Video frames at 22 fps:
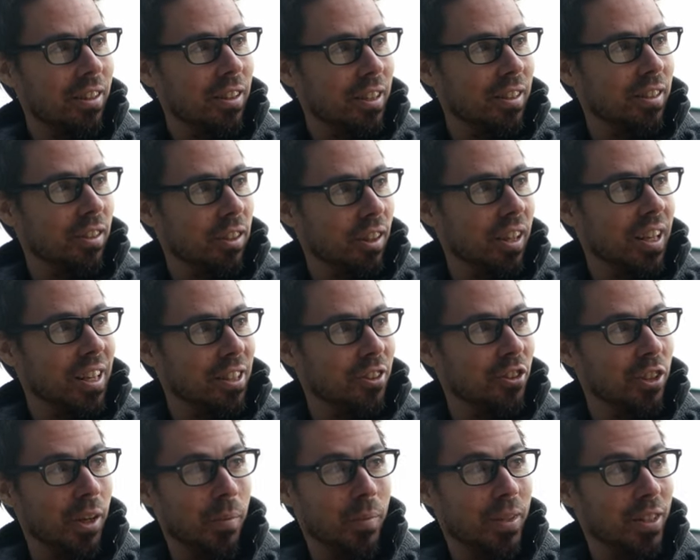of this
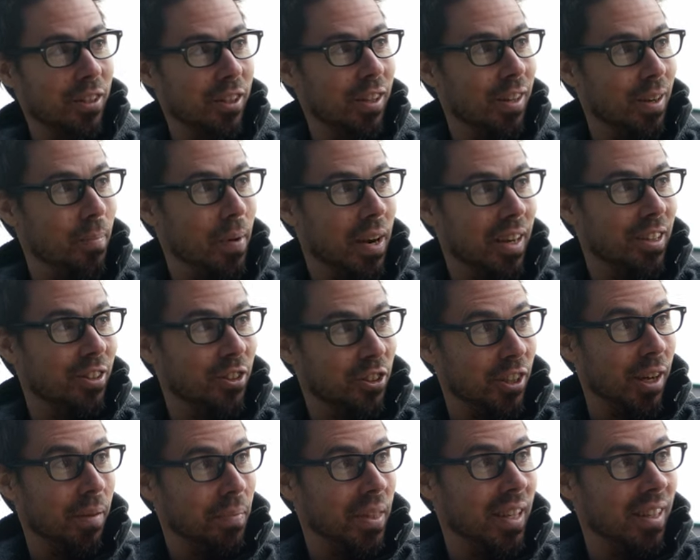list, someone's gonna buy
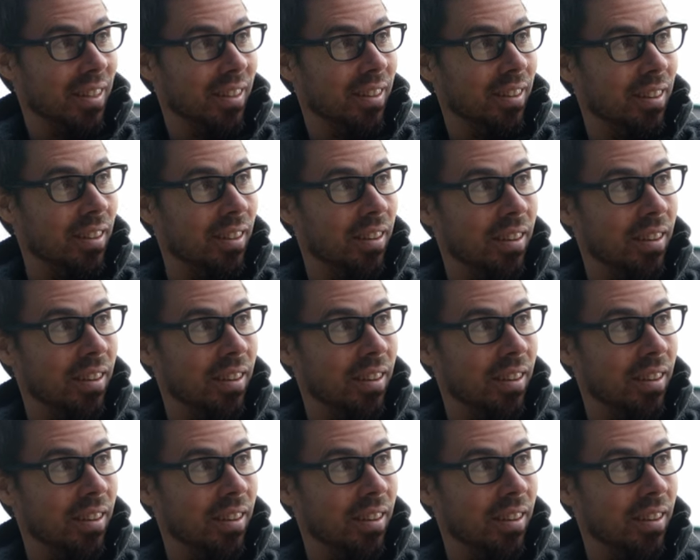something.